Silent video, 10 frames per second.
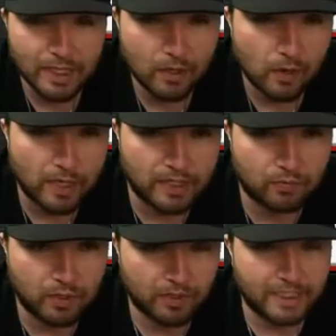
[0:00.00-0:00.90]
I
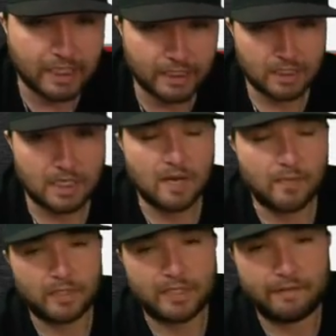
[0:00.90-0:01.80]
just want to attack this guy,
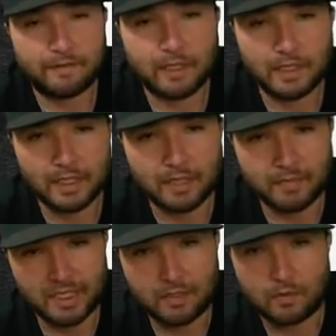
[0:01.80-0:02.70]
but definitely like
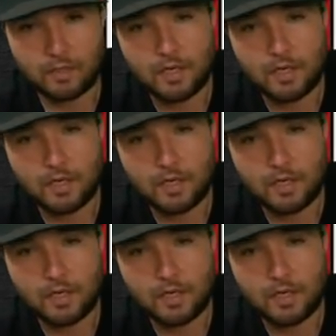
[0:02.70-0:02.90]
mediocre.